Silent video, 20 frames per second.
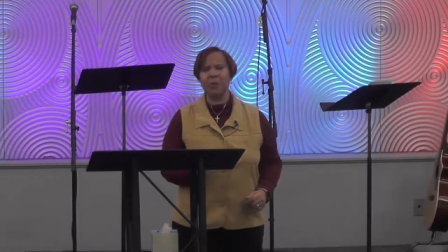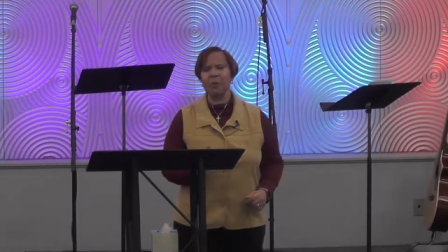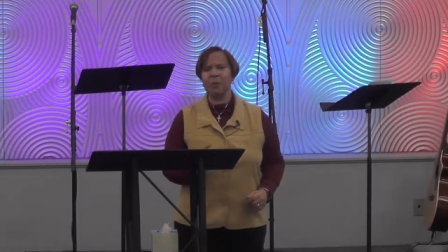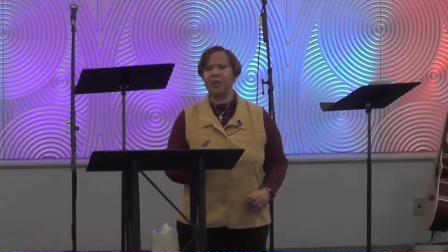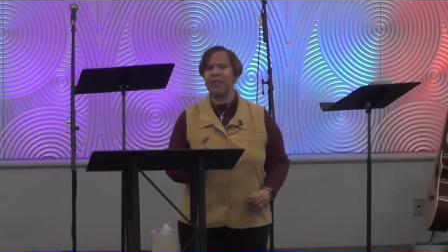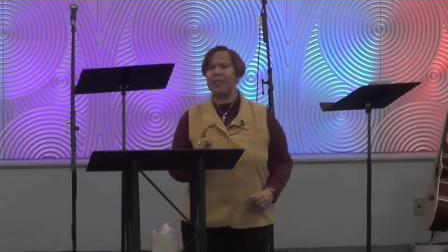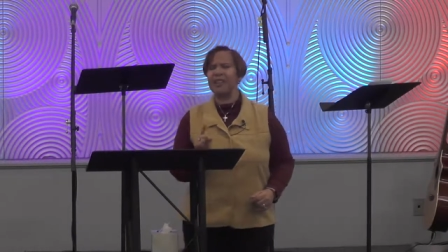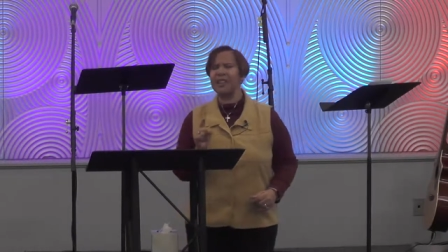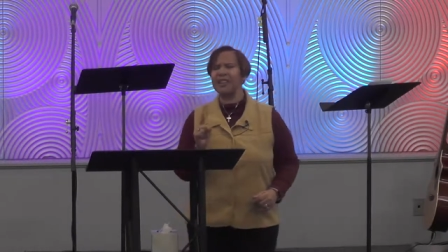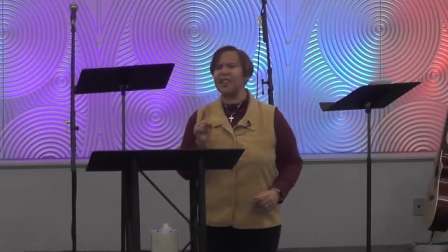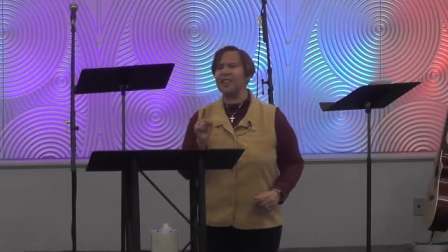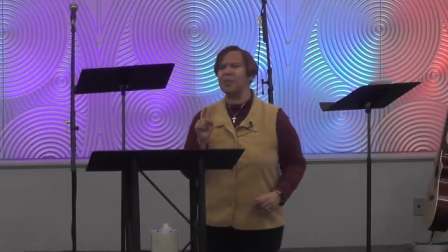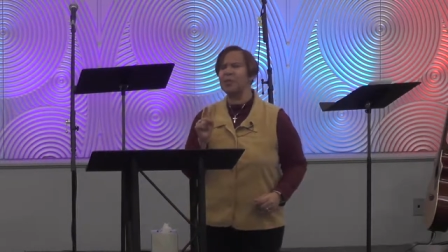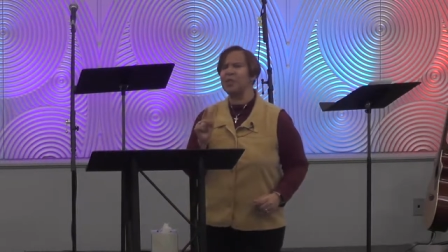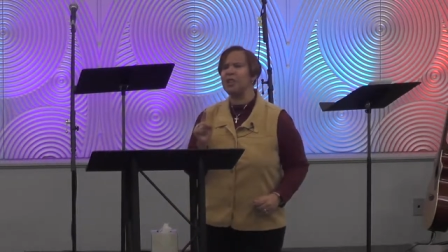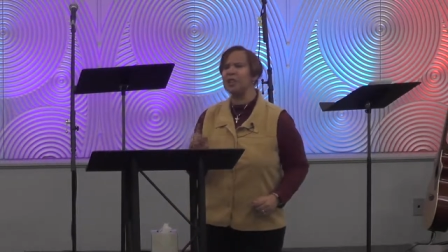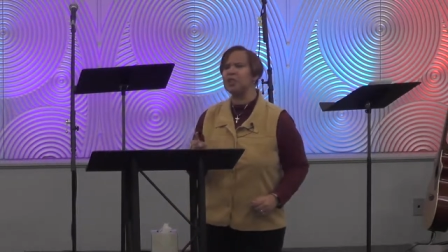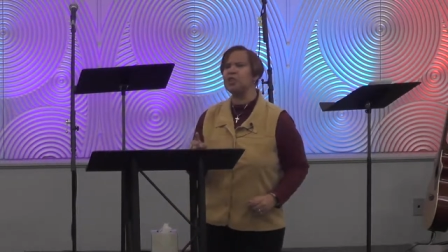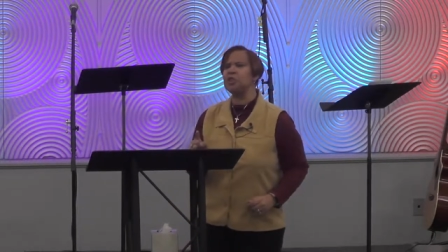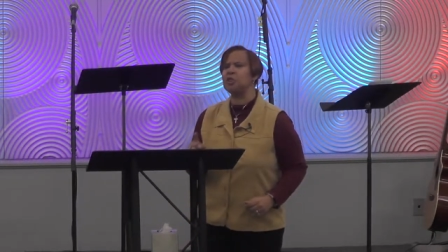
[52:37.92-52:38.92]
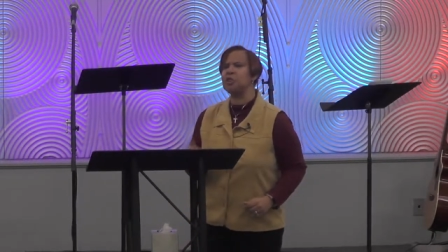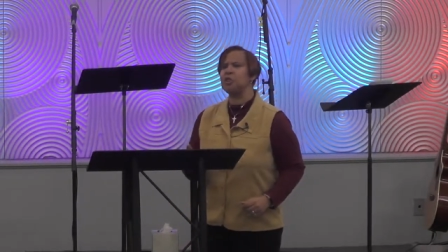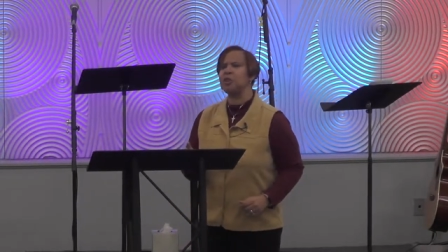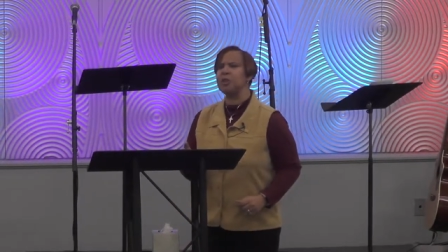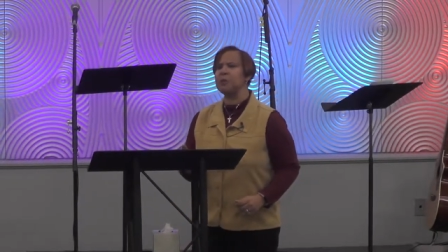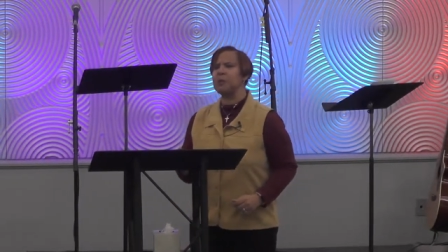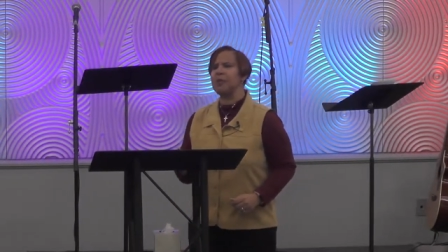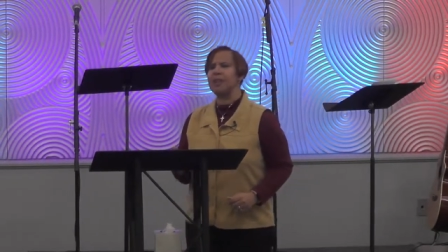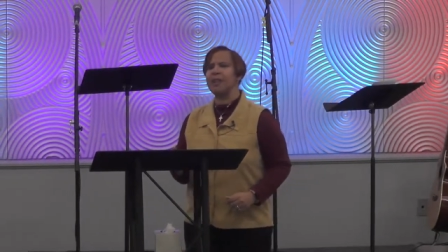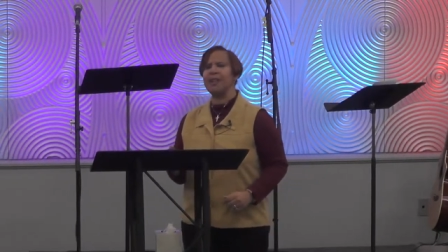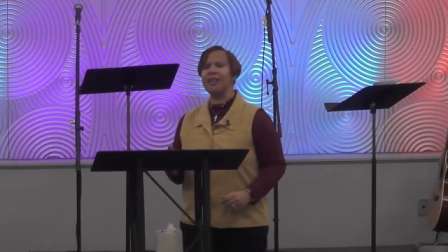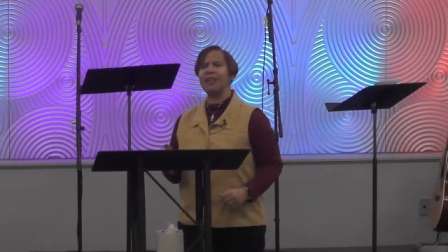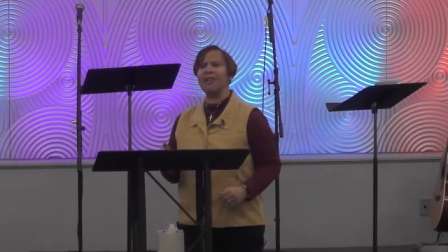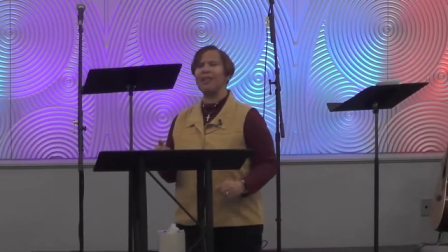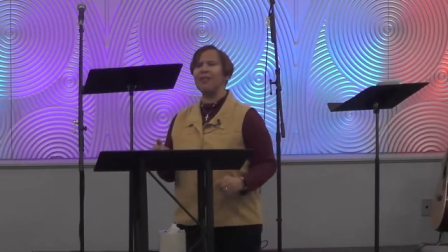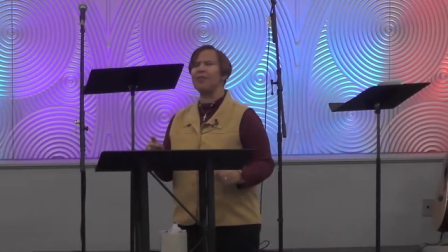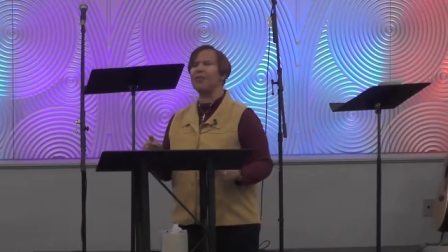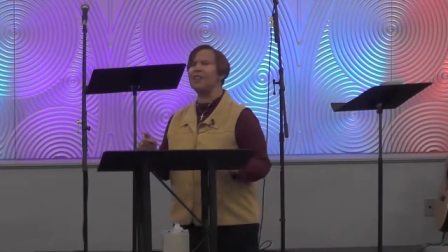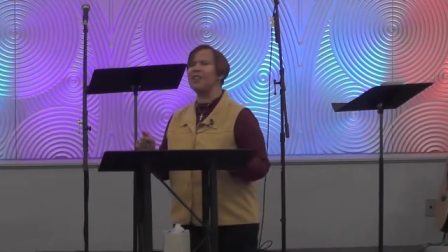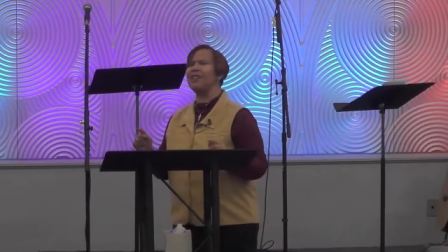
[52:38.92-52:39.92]
Because he reassured me
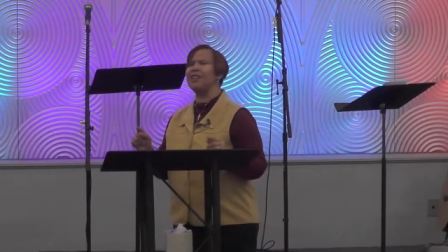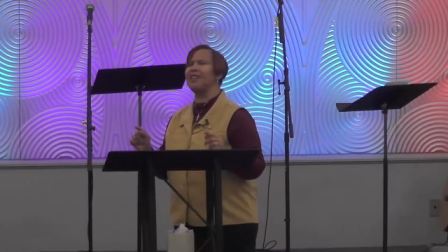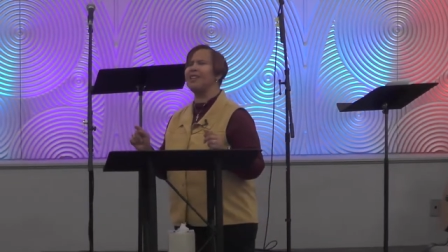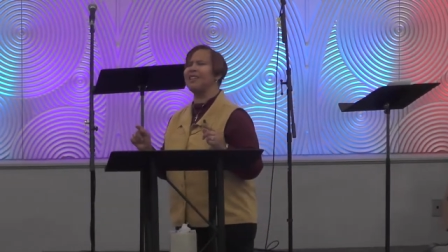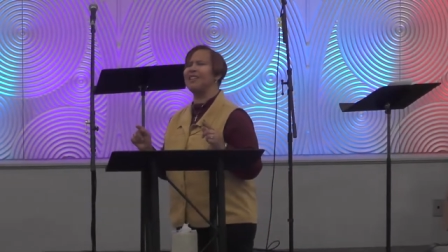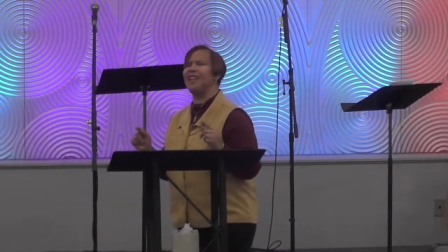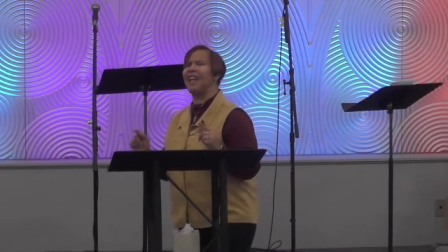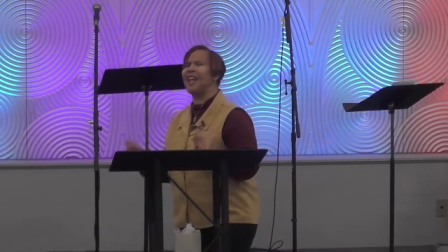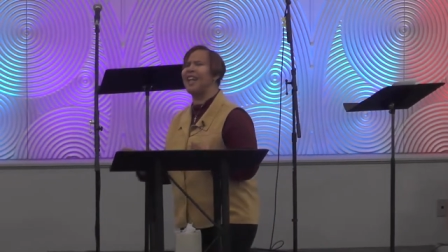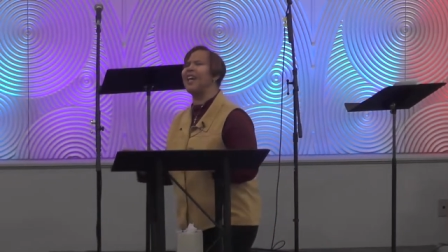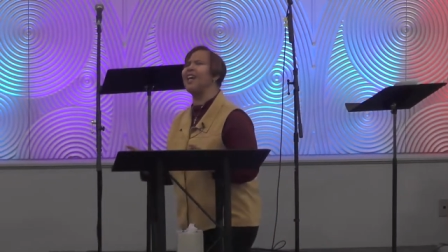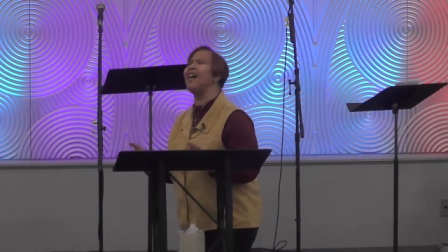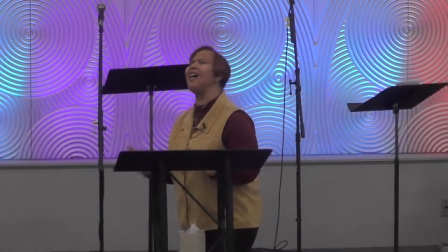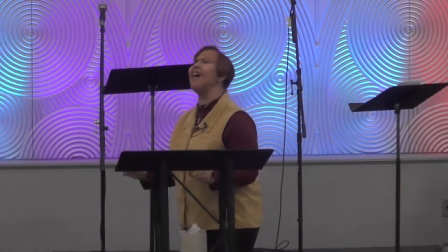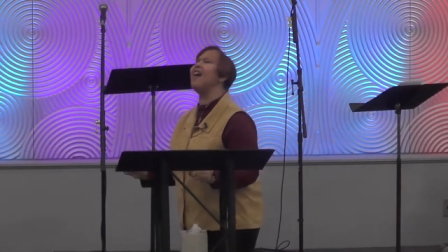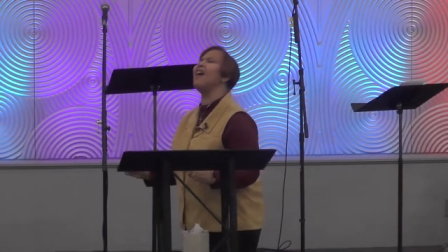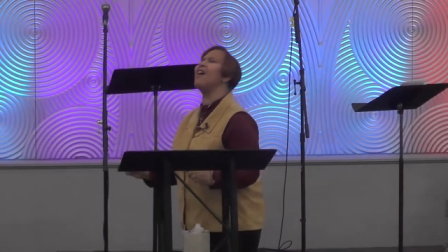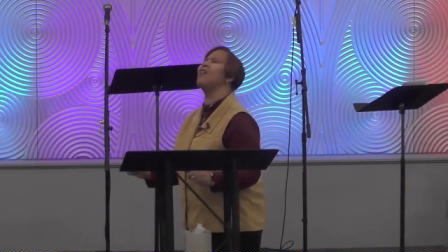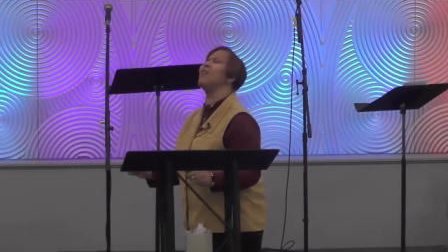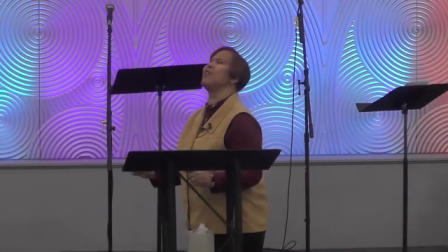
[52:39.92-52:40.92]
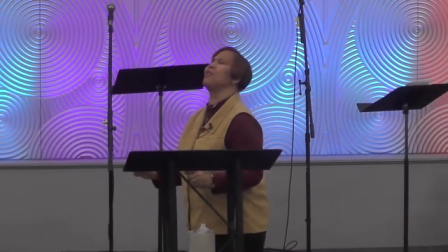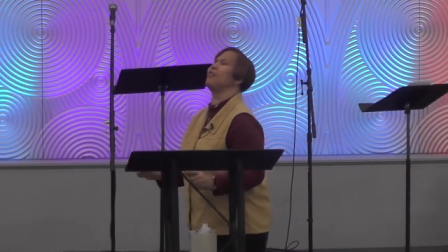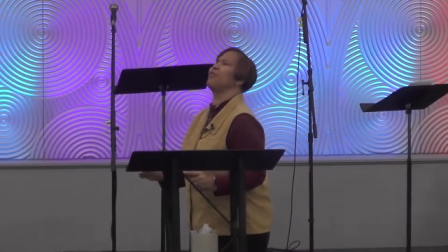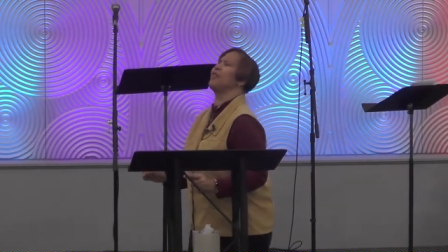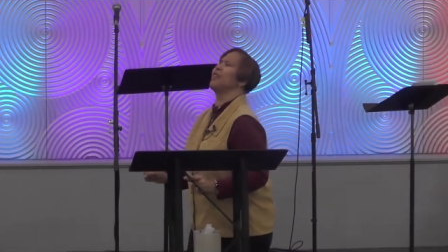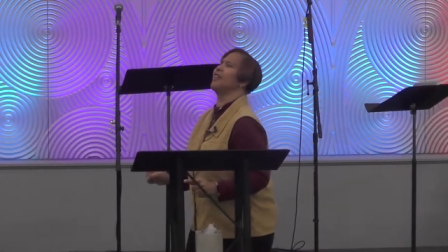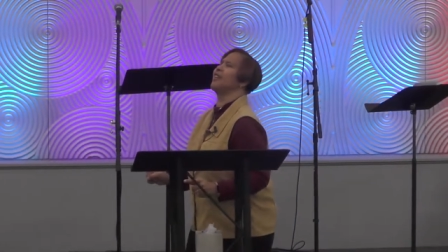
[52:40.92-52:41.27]
even the day of